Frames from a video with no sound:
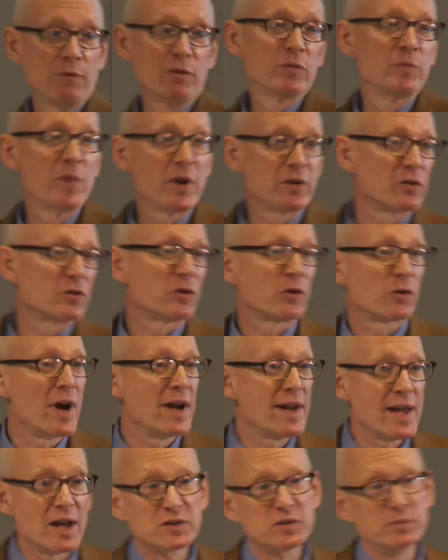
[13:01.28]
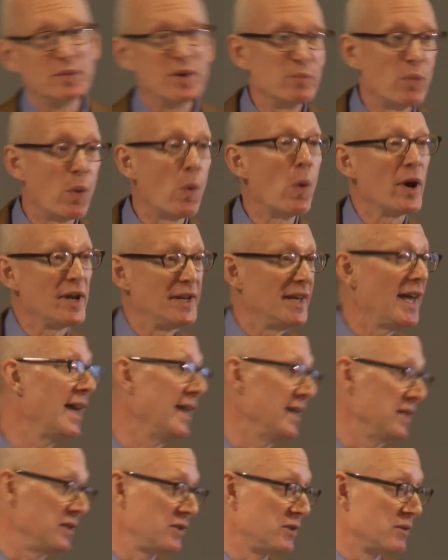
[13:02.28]
we've measured crowd out to be
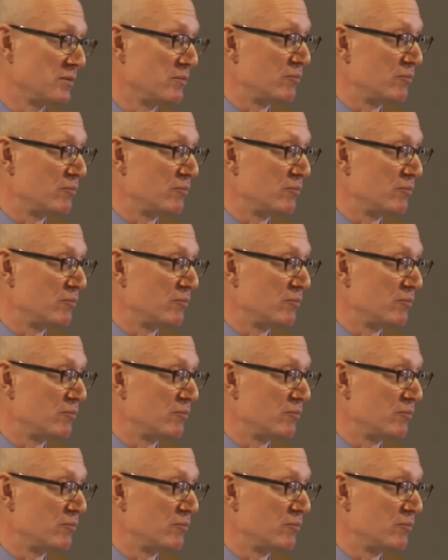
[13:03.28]
0.8.